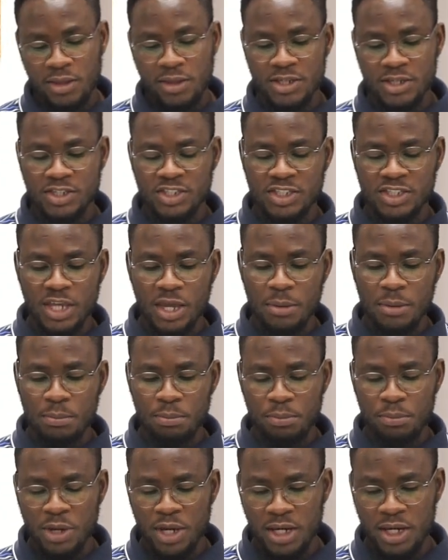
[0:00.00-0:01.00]
the
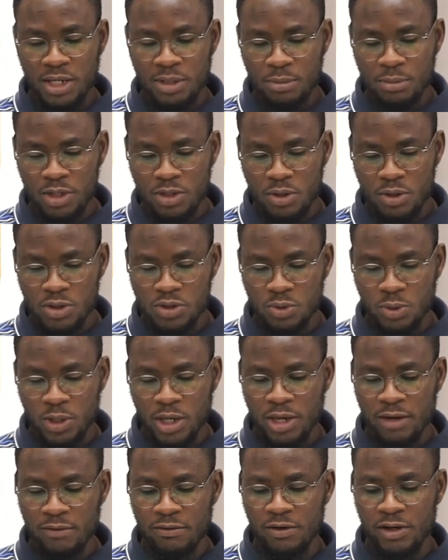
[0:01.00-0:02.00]
same pain because we
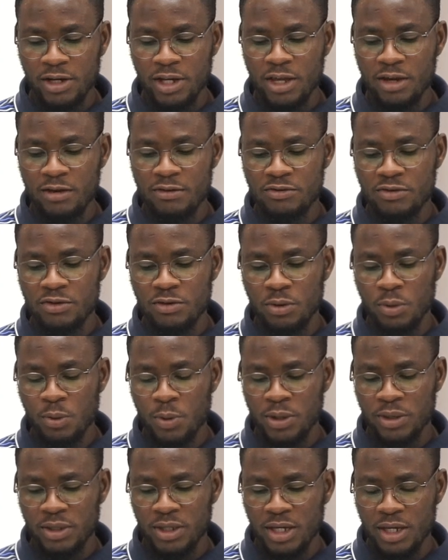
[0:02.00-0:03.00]
have lived
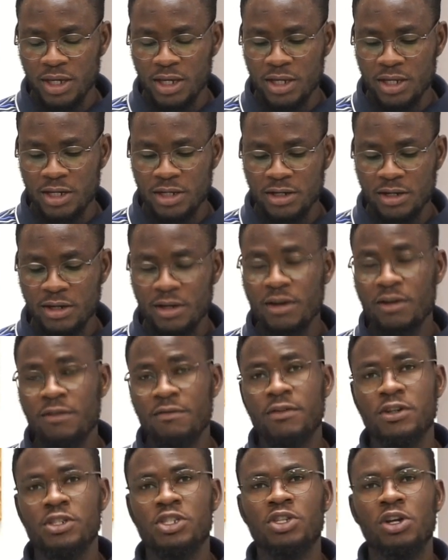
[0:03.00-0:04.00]
with
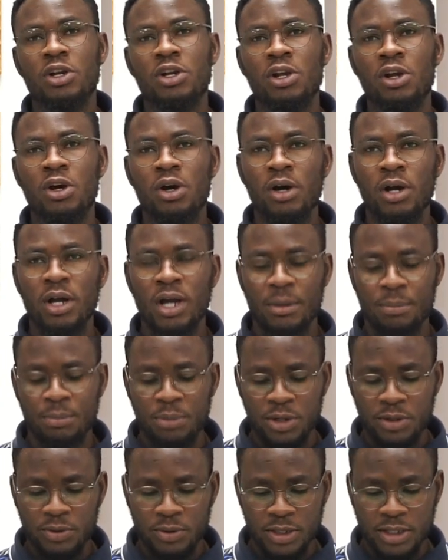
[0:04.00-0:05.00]
it for so long a
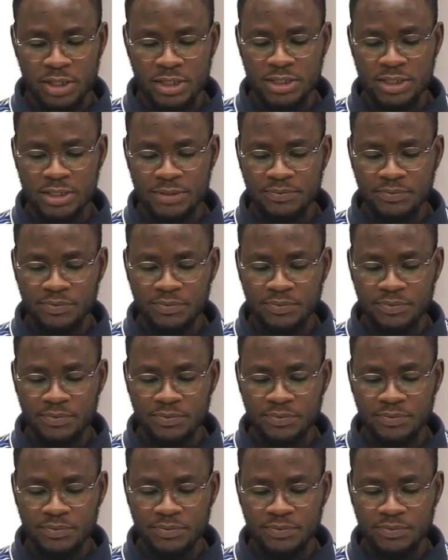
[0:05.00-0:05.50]
period.